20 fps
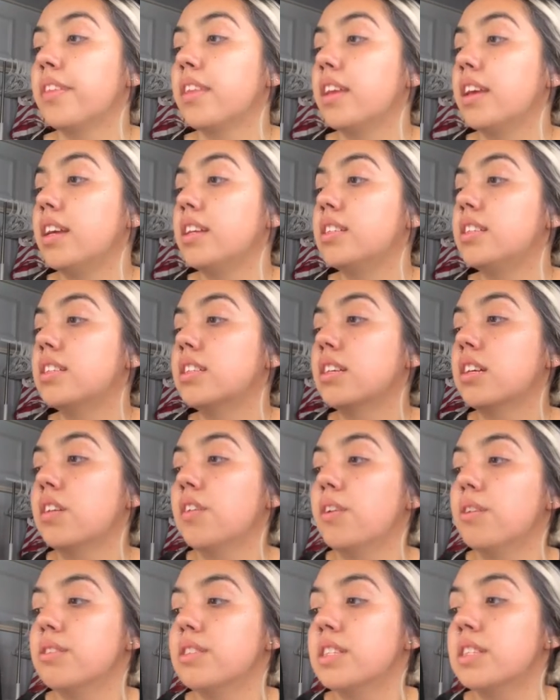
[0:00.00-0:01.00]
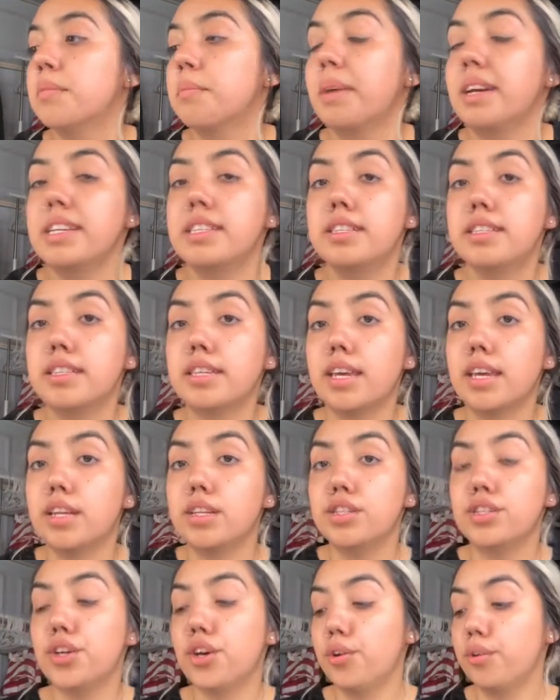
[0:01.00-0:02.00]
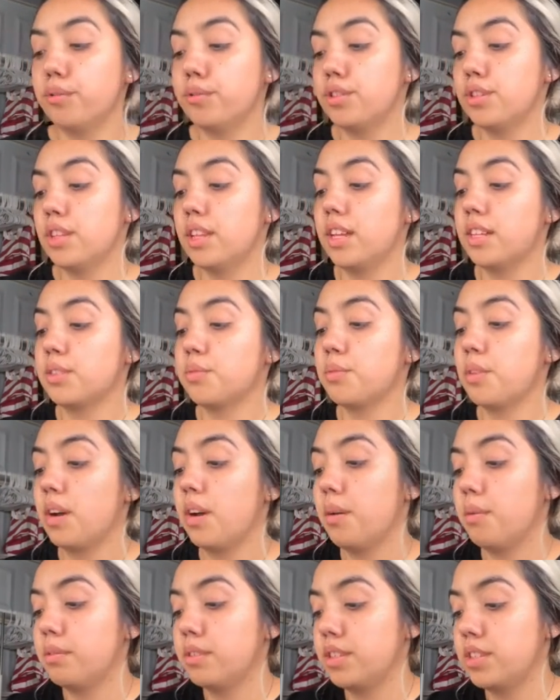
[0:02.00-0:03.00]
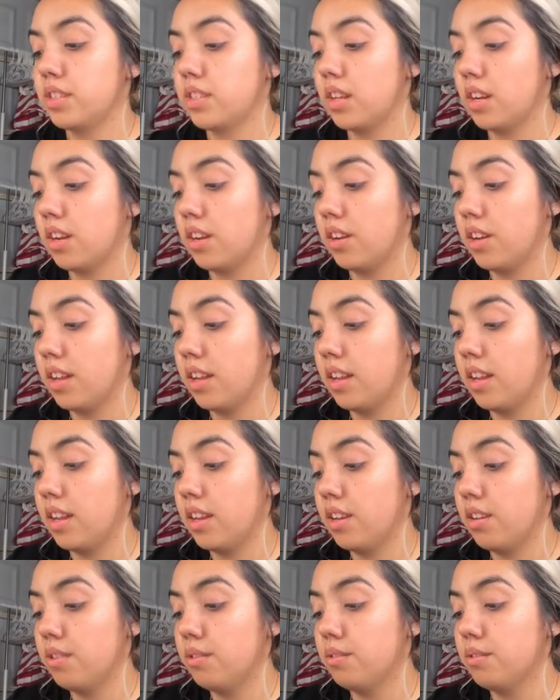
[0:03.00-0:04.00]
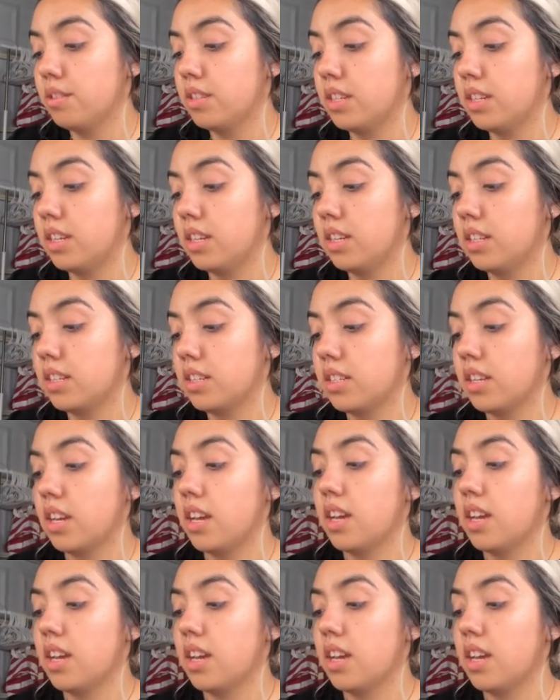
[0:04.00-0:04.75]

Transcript: It's close to my skin tone, so that's why we're just going to go ahead and use it